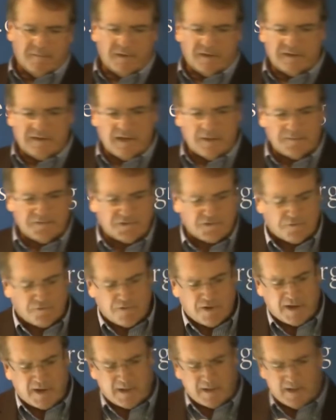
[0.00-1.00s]
attempts to
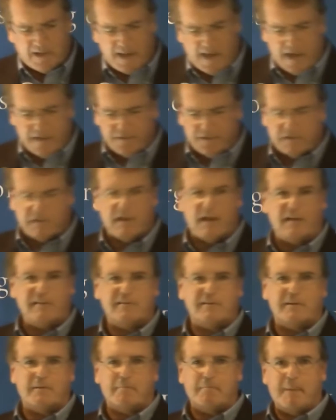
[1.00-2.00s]
regulate
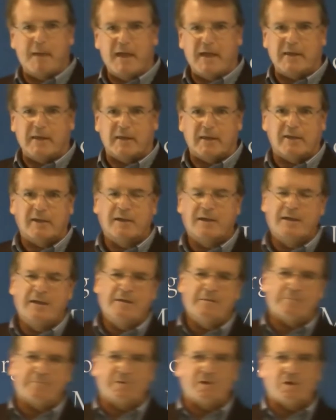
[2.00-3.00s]
advertising, banning
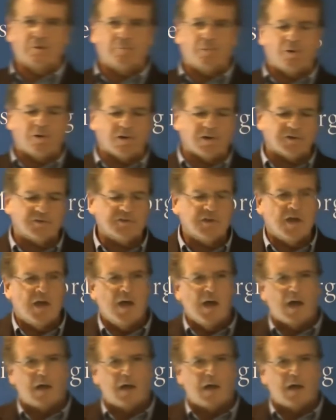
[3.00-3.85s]
billboards.